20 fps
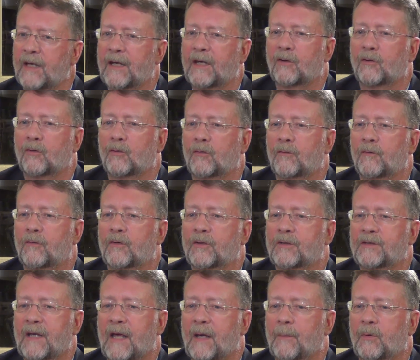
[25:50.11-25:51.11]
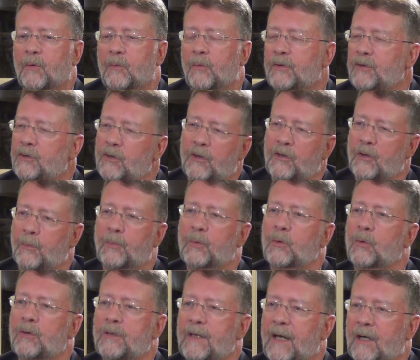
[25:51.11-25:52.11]
They can learn, for example, when you're on the
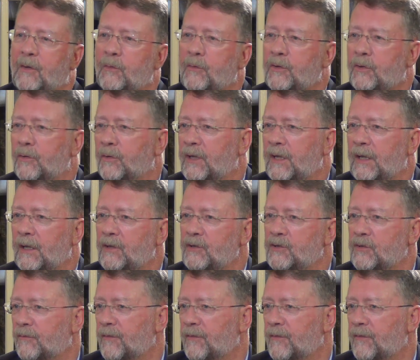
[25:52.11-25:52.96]
pool deck with your kids,